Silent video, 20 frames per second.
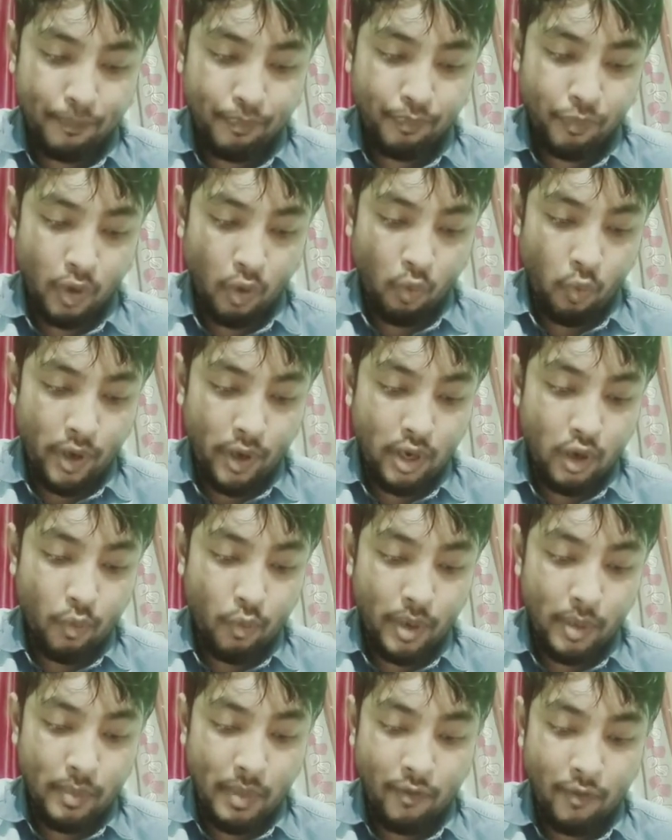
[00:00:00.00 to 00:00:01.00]
What do you mean
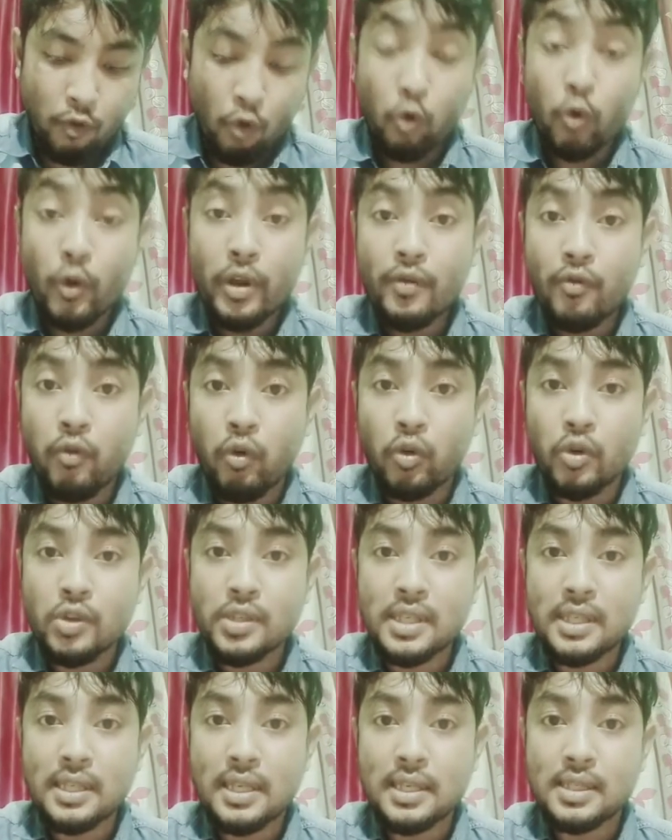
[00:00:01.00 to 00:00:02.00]
by photo in
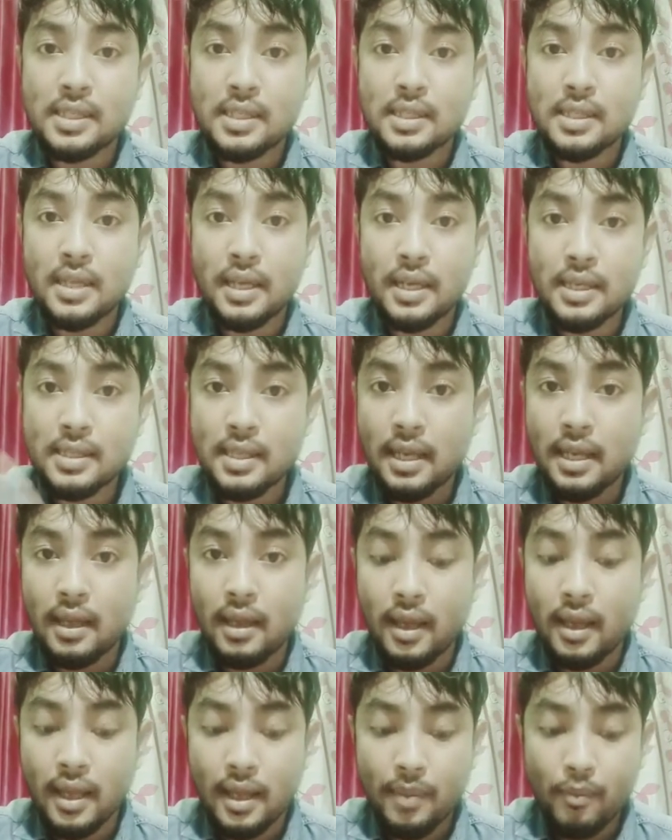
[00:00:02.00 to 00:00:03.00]
photosynthesis? There is, I
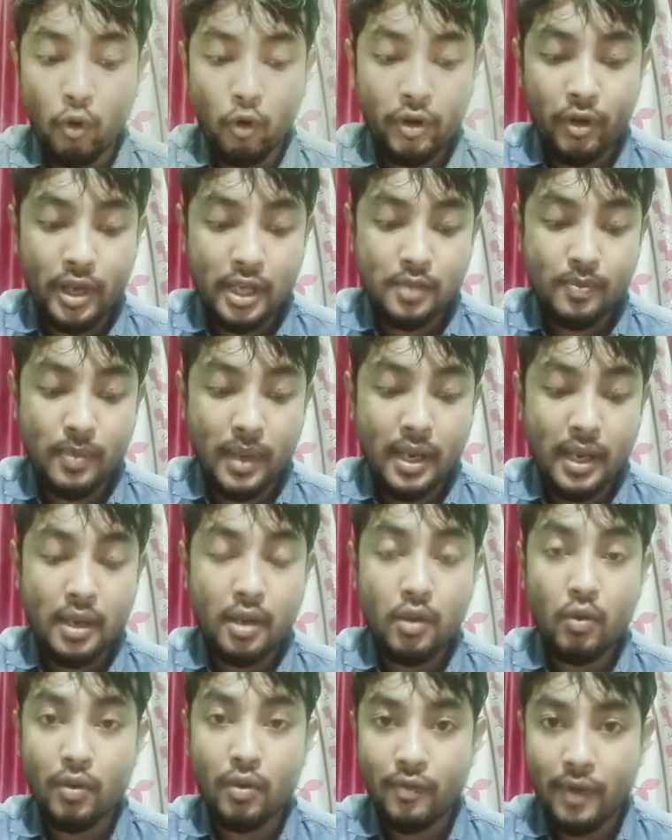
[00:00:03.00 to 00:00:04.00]
have already explained, you
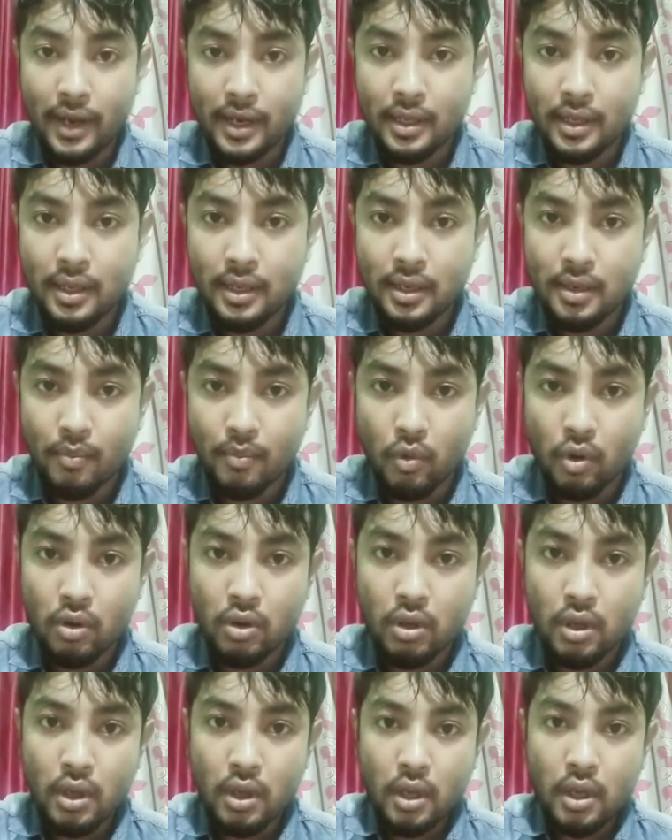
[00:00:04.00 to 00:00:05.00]
will find it in the book.
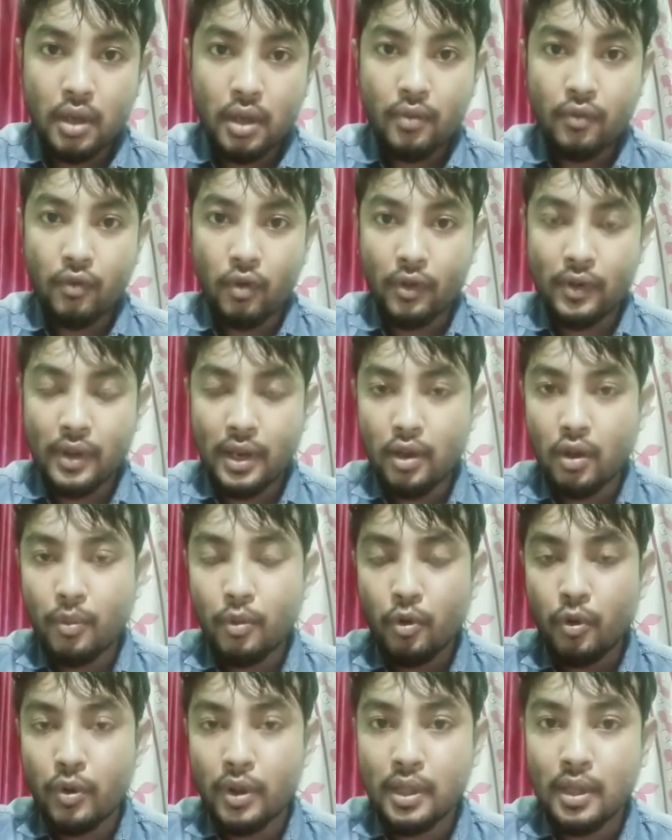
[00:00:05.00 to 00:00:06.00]
For that you have to
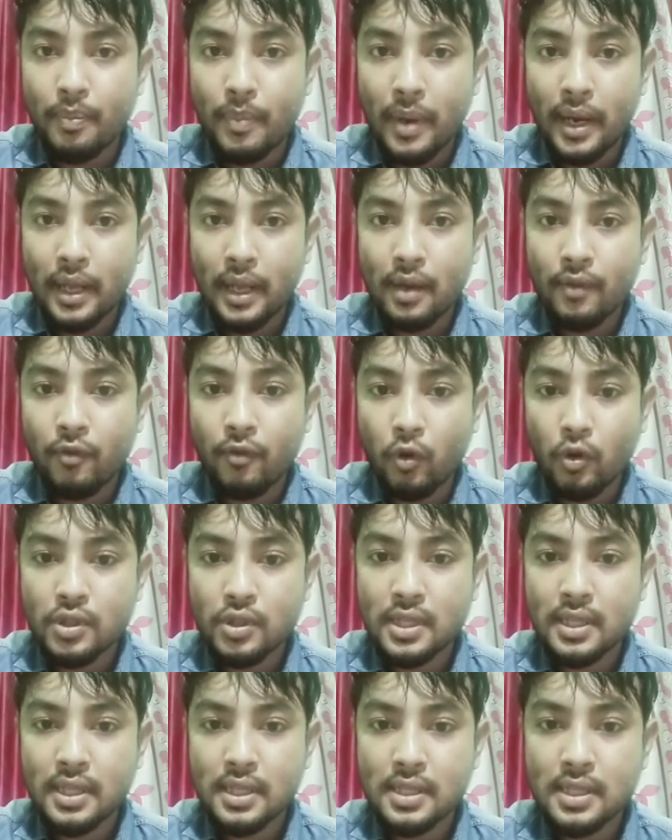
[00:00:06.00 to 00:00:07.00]
read the paragraph
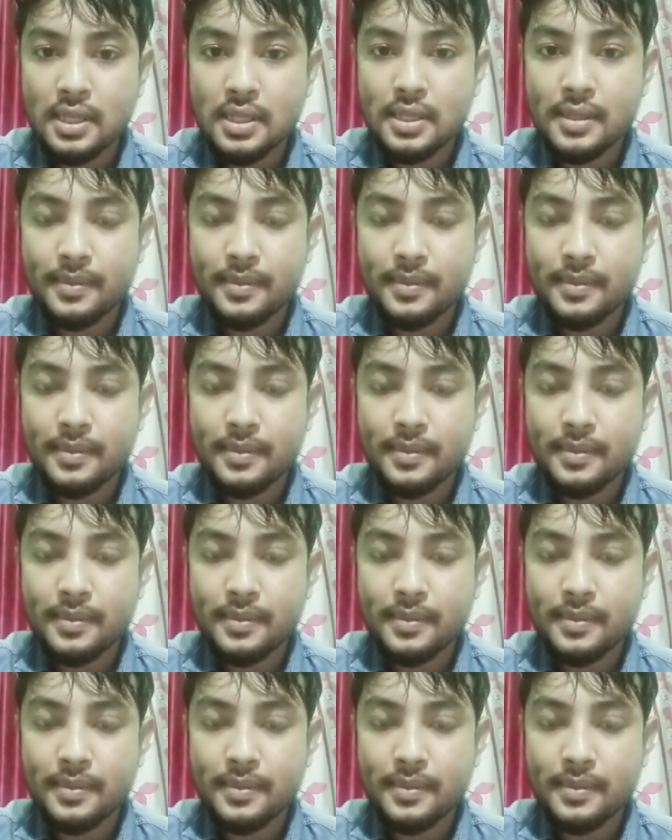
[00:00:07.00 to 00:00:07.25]
photosynthesis.